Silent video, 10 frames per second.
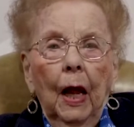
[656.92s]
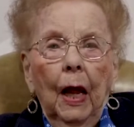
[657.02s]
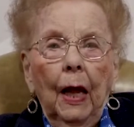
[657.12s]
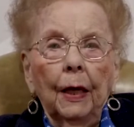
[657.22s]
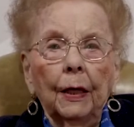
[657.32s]

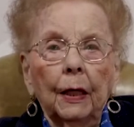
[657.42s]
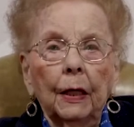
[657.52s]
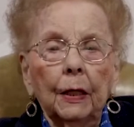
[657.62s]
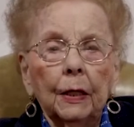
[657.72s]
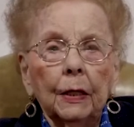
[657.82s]
And
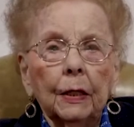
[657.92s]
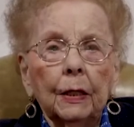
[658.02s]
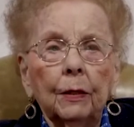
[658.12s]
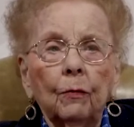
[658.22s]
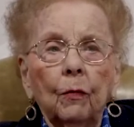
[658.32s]

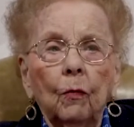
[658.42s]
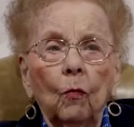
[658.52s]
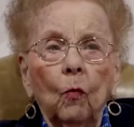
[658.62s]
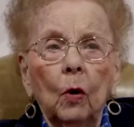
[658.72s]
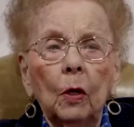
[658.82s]

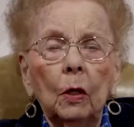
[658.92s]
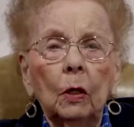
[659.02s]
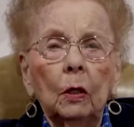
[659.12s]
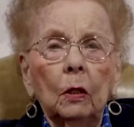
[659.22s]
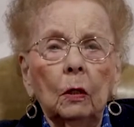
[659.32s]

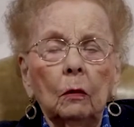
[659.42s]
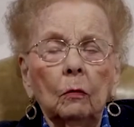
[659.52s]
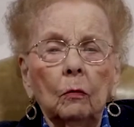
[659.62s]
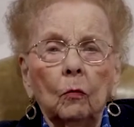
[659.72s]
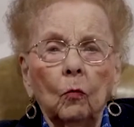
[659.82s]

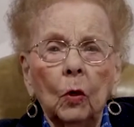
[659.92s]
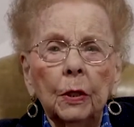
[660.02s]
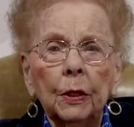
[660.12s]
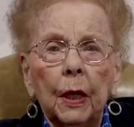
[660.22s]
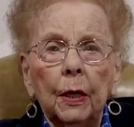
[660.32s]

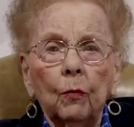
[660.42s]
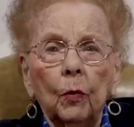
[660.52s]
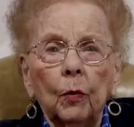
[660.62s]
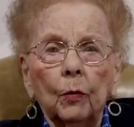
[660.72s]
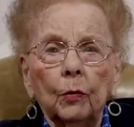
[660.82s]
one night we were